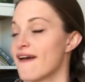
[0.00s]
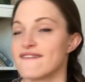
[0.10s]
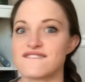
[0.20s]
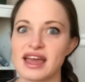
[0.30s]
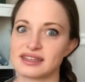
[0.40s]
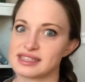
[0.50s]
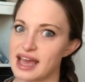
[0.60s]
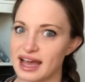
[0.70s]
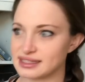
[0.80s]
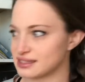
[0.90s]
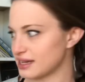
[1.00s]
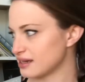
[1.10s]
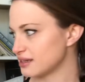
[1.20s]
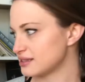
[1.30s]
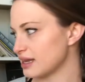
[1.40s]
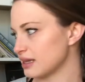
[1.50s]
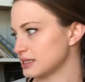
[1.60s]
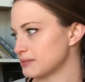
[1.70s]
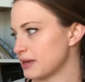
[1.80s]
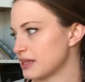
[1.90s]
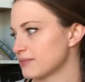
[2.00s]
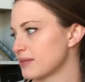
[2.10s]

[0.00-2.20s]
Fantastic, said Elizabeth.